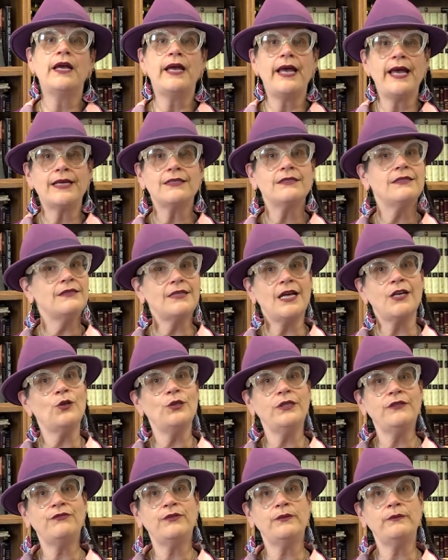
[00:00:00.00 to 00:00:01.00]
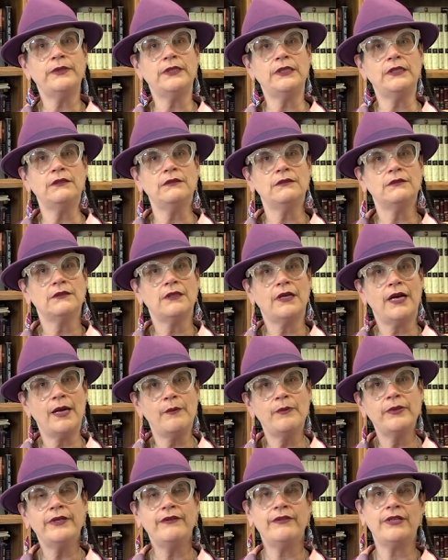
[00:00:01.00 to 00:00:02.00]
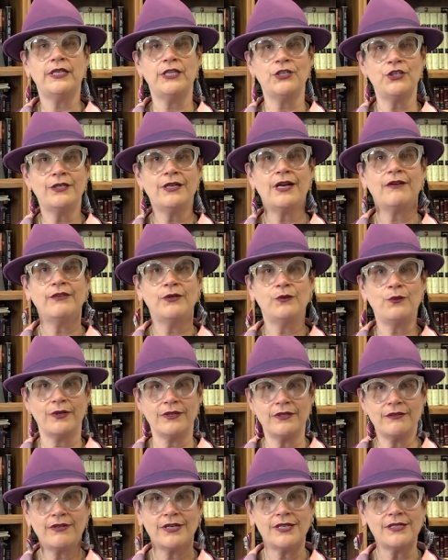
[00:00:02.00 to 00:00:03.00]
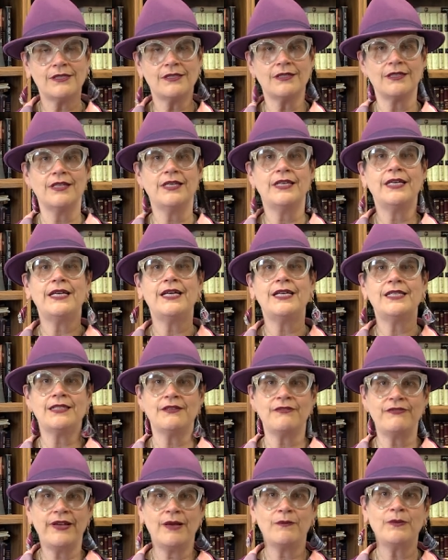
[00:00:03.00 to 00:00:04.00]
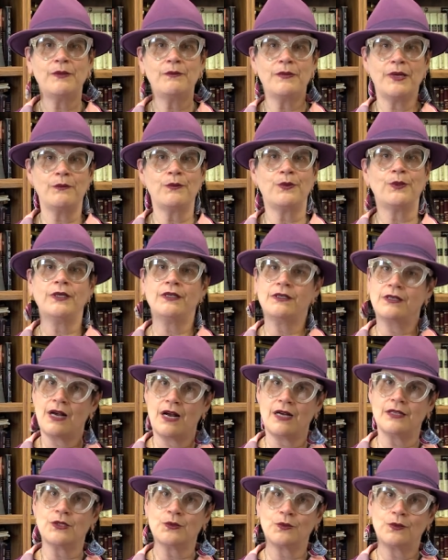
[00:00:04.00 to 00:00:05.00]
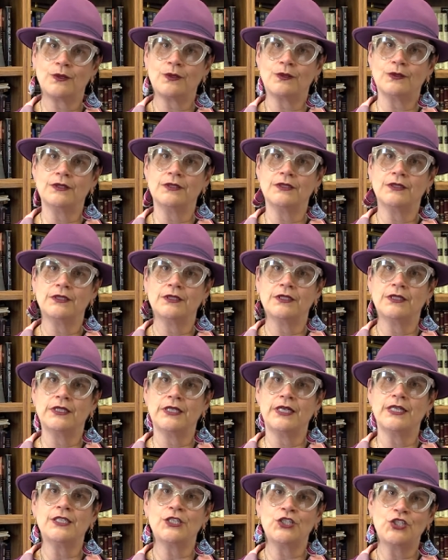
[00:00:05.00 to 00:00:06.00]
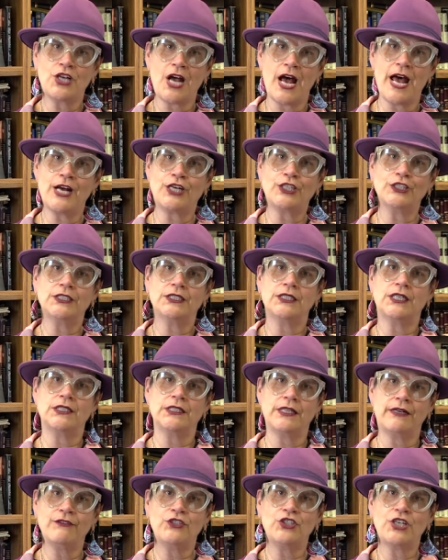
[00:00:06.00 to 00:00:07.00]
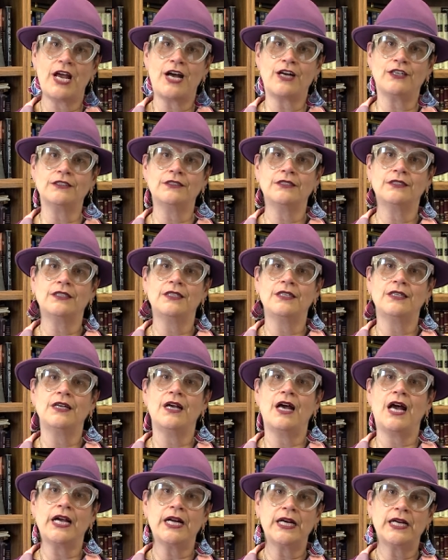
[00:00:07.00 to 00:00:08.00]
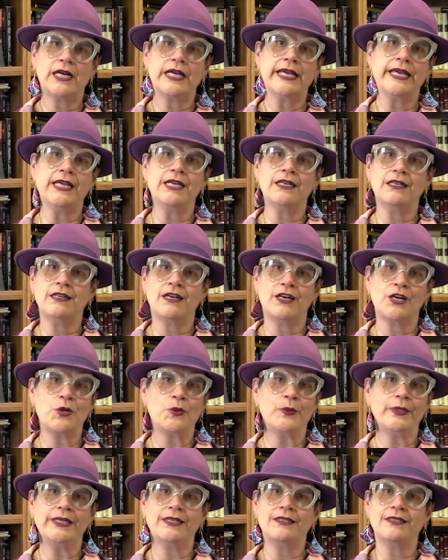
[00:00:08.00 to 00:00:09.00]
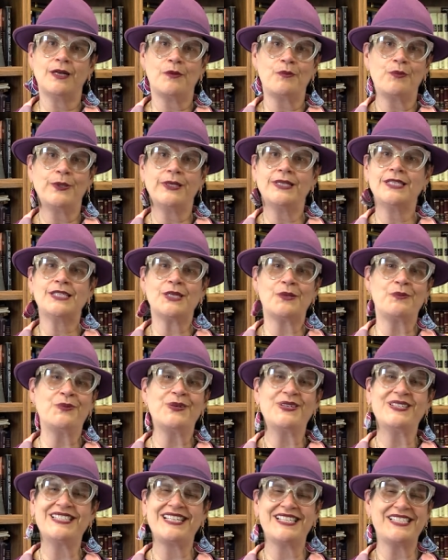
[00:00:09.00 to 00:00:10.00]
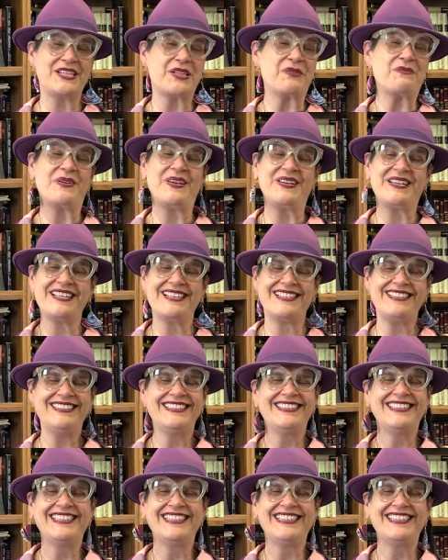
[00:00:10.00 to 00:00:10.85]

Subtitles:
And not only for me, I believe that each and every one of us is a family member in God's world, is a child, a love child, a king, a queen, a prince, a princess in the making.